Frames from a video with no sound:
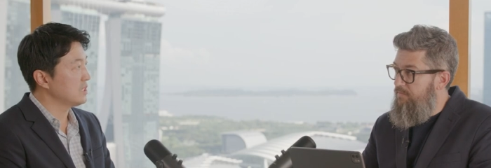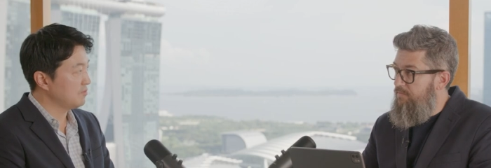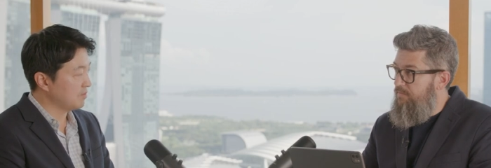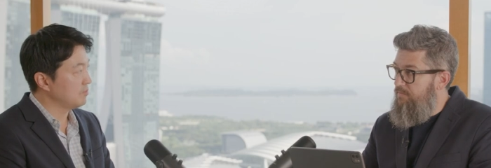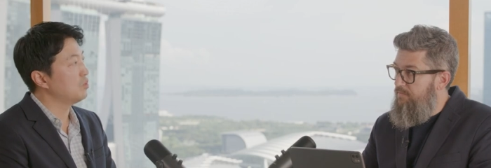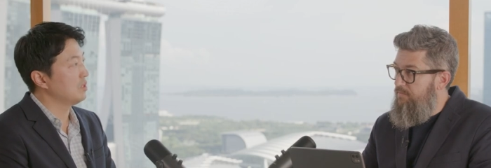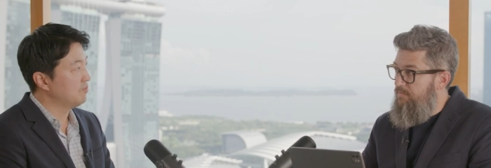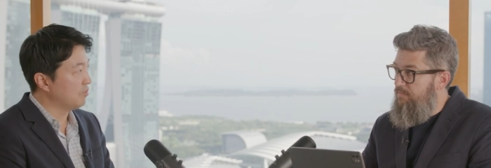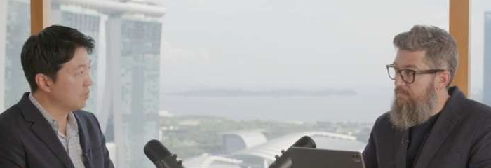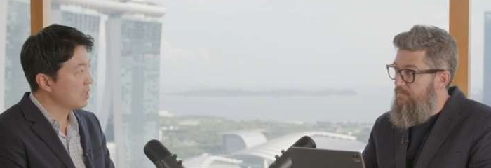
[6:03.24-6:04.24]
Speaker 1: it from
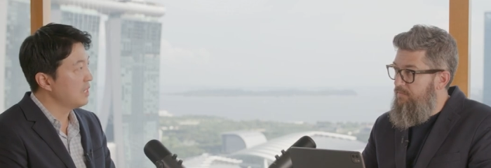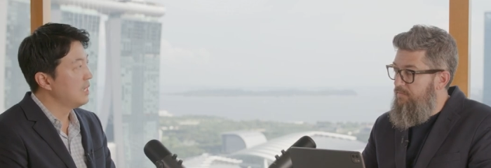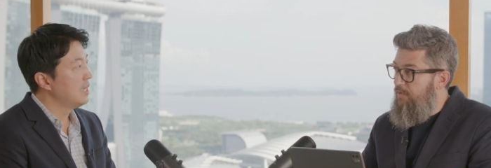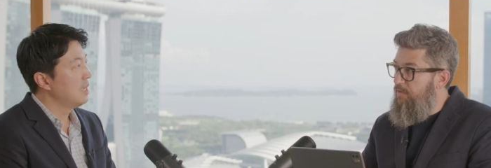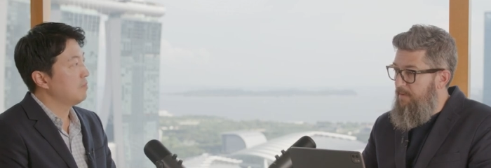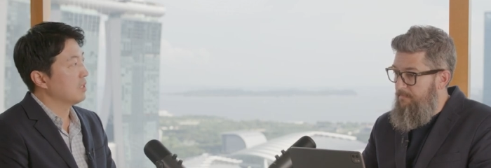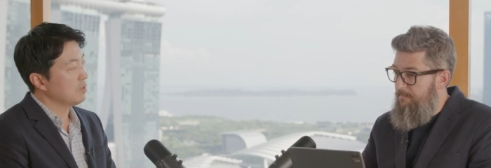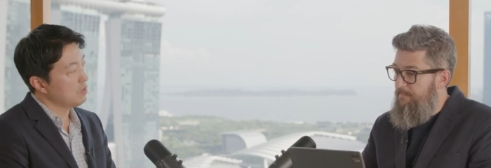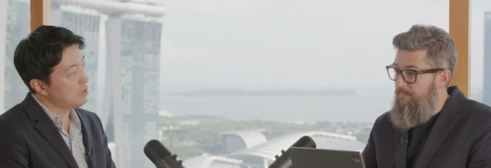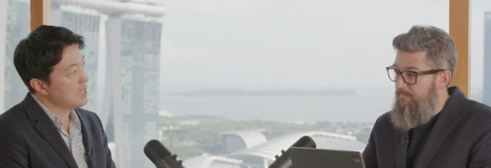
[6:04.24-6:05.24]
24. Okay. But
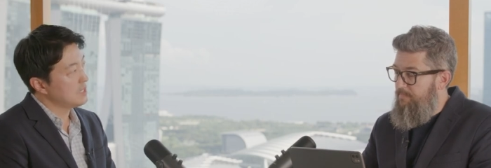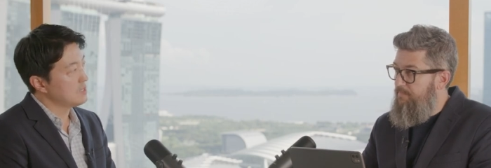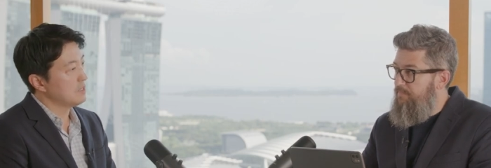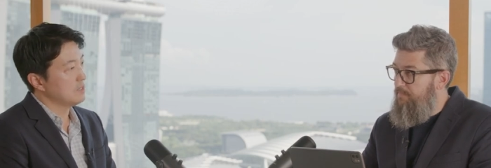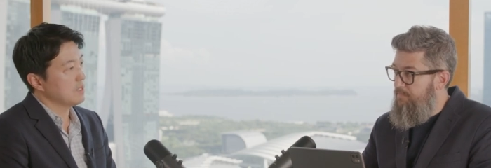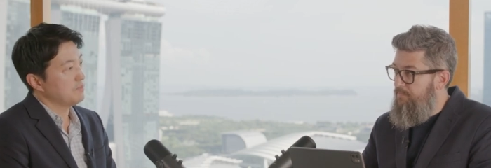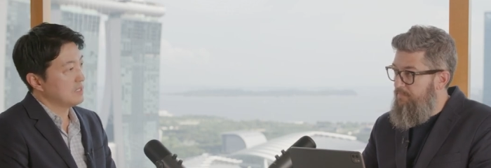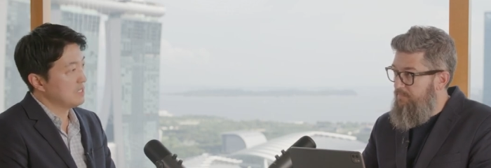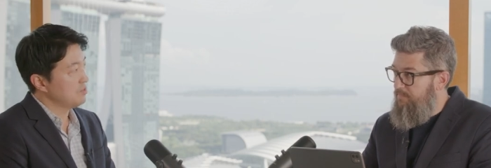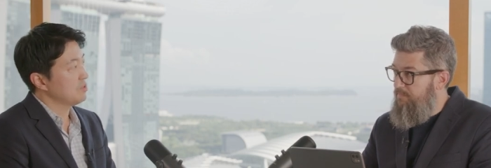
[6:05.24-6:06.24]
otherwise, there's a
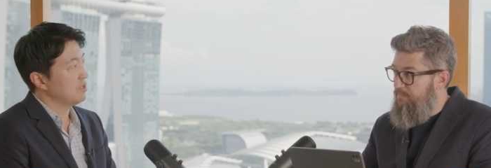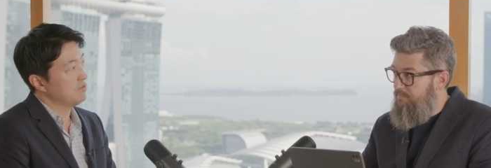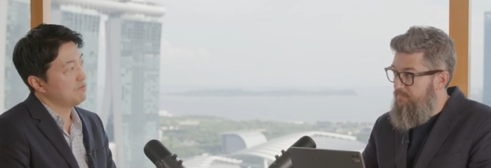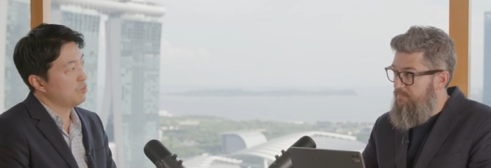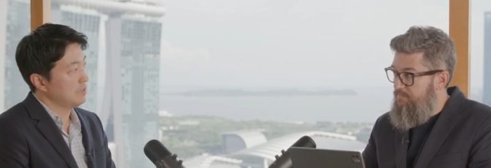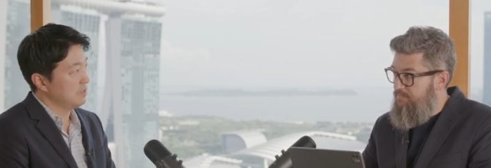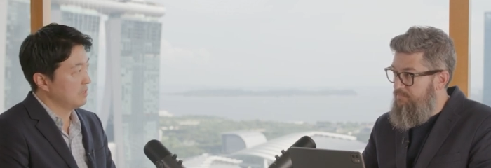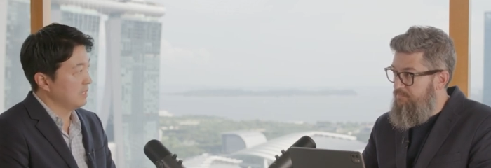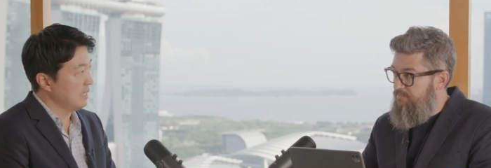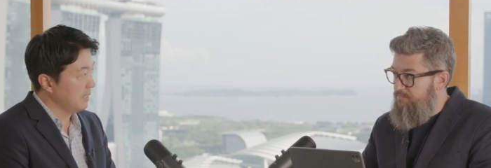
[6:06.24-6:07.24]
potential of one year
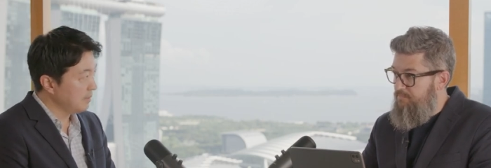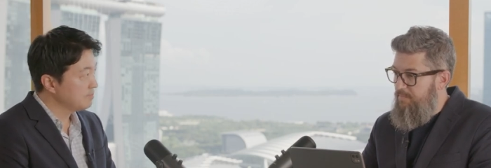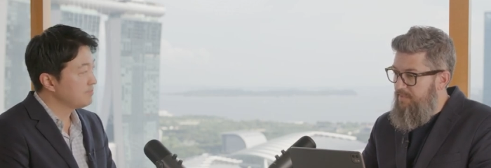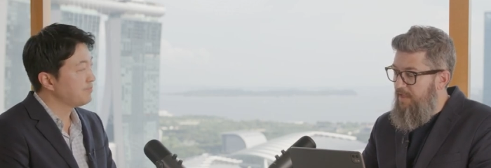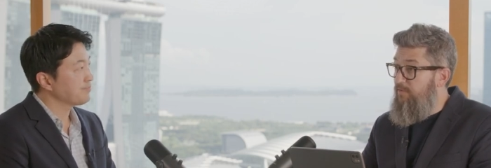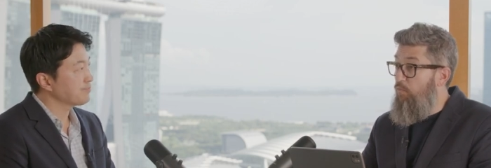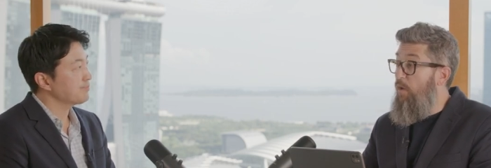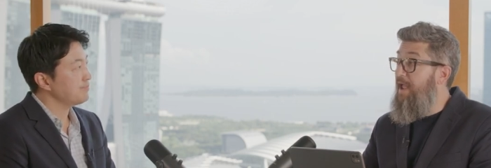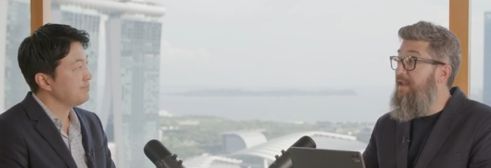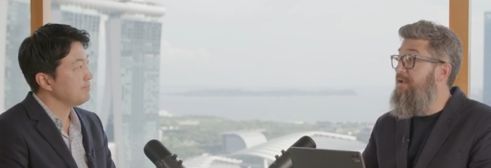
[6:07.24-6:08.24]
delay.
Speaker 2: And
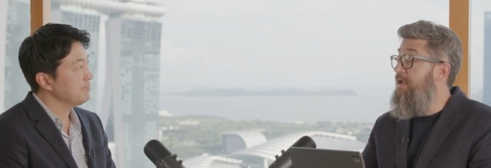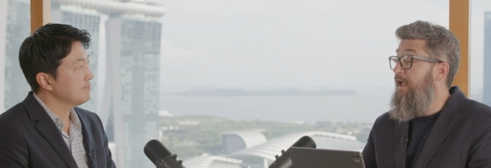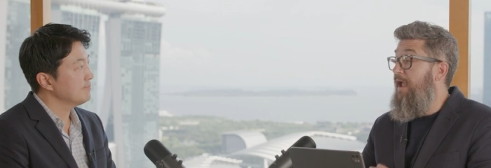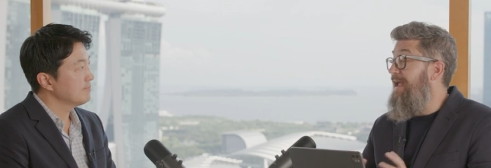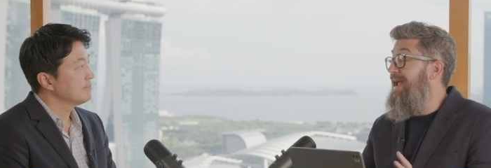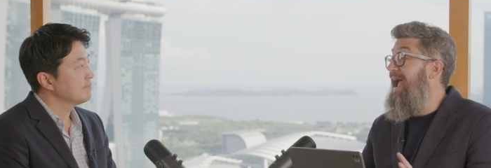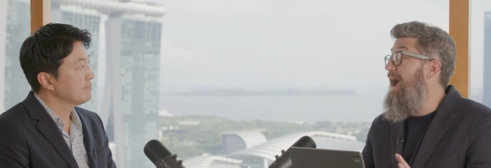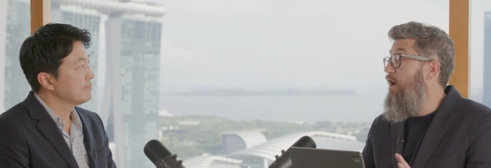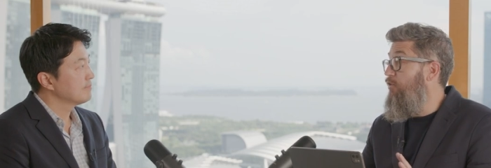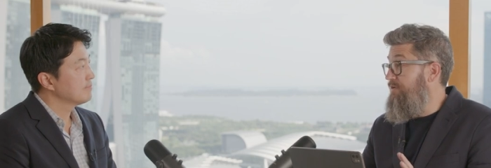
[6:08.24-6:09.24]
when and
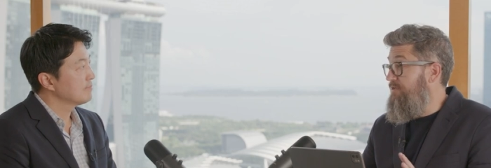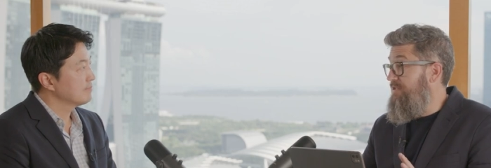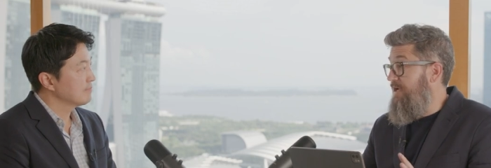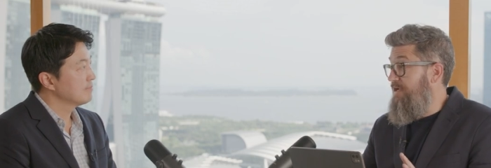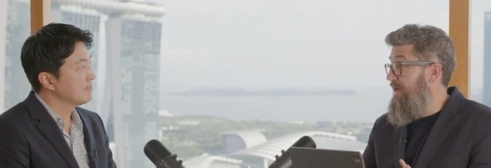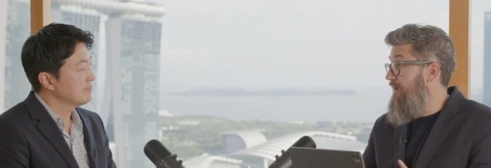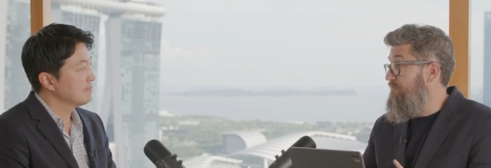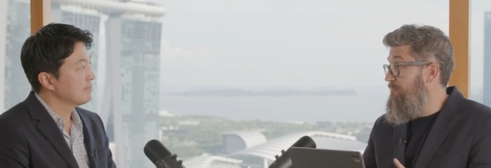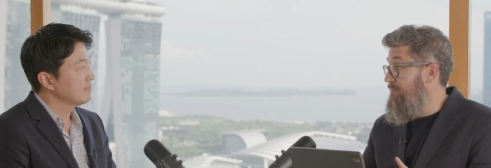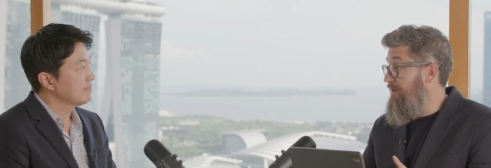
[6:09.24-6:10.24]
how does that
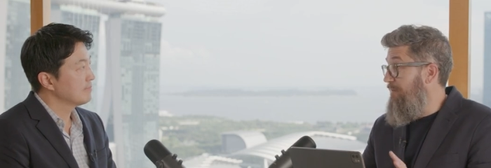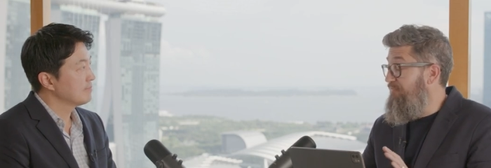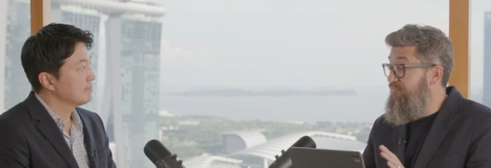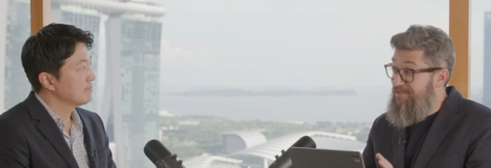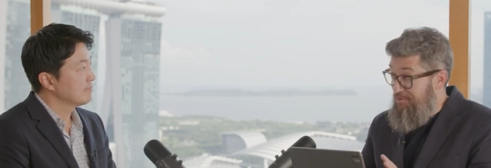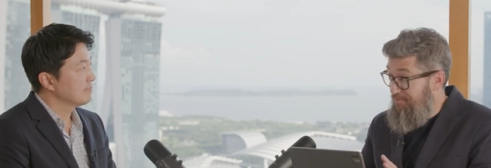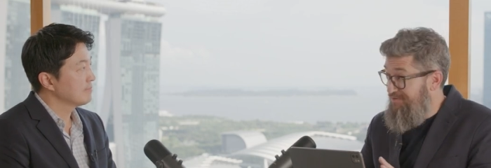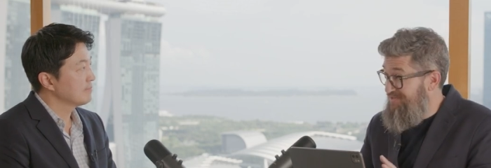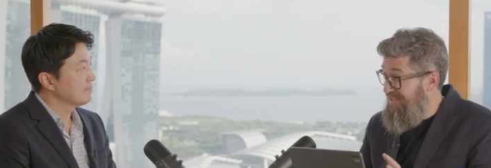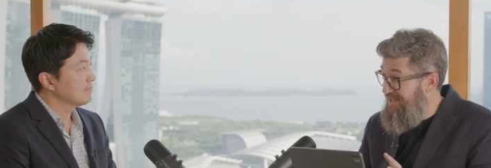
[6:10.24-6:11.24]
announcement become official?
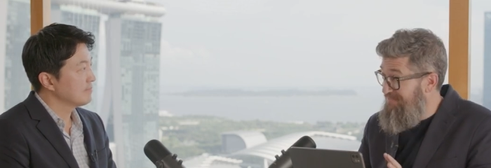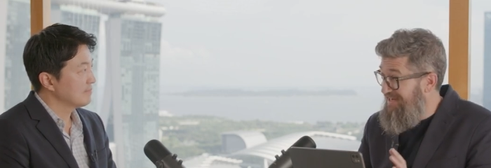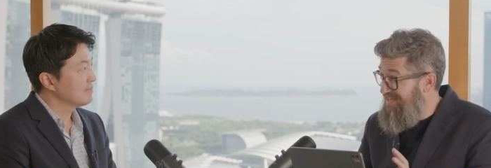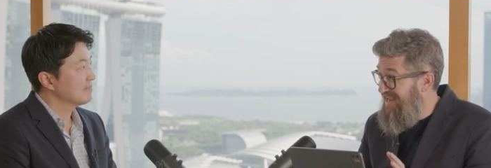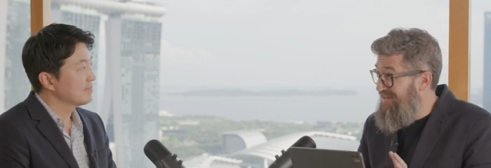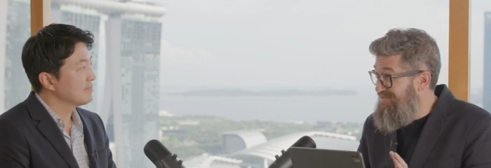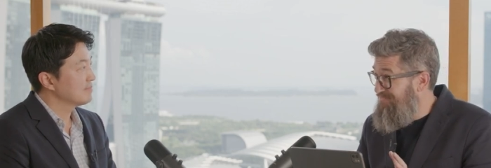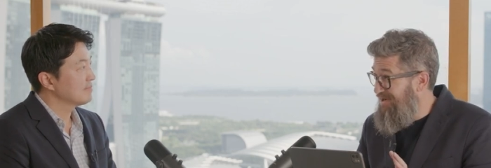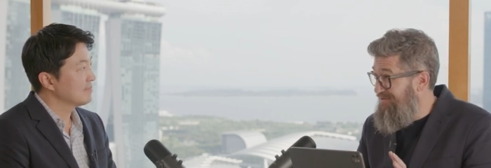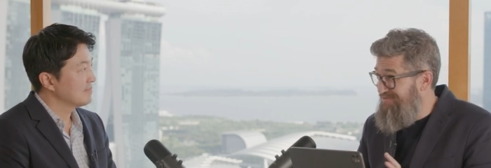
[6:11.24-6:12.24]
Because I think many
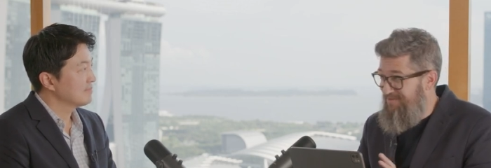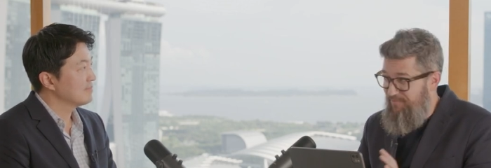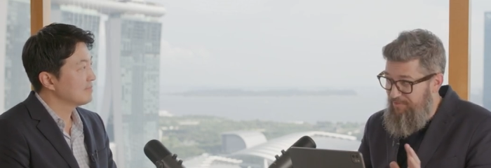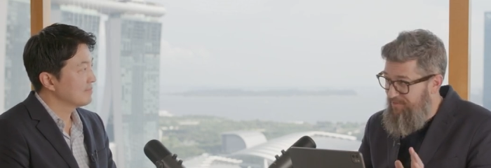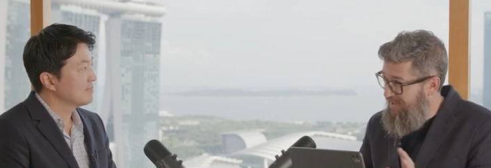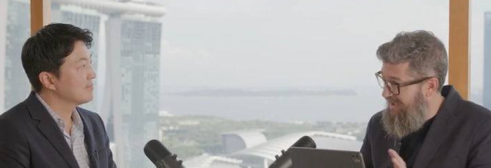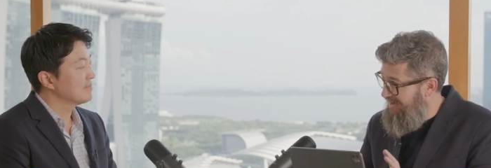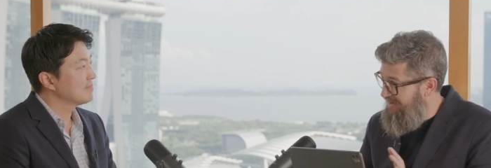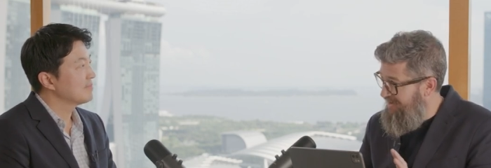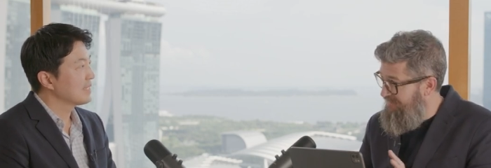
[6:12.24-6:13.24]
taxpayers have heard a
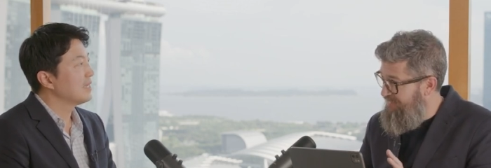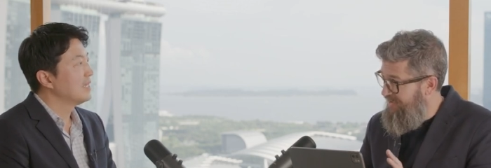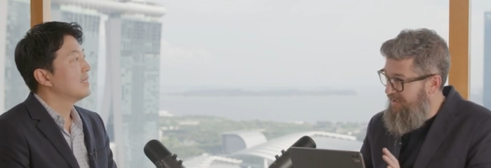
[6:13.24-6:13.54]
lot of,